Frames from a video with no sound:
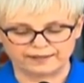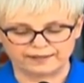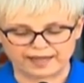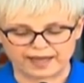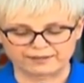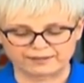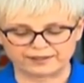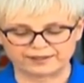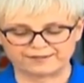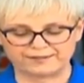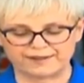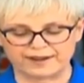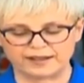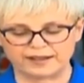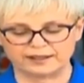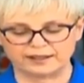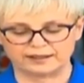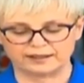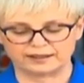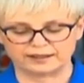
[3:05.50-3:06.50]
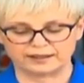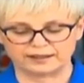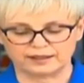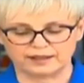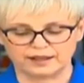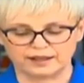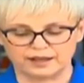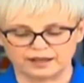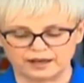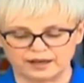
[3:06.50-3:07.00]
never faded,
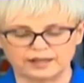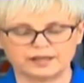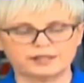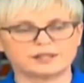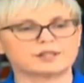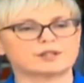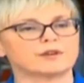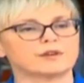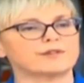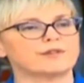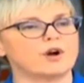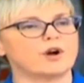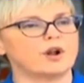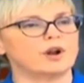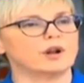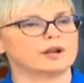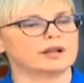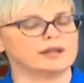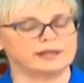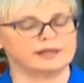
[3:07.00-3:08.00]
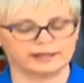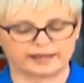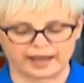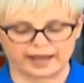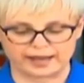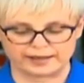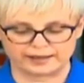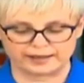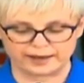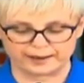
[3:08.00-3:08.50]
least of all in
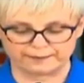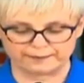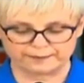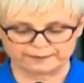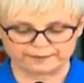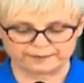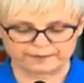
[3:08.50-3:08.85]
Kenya.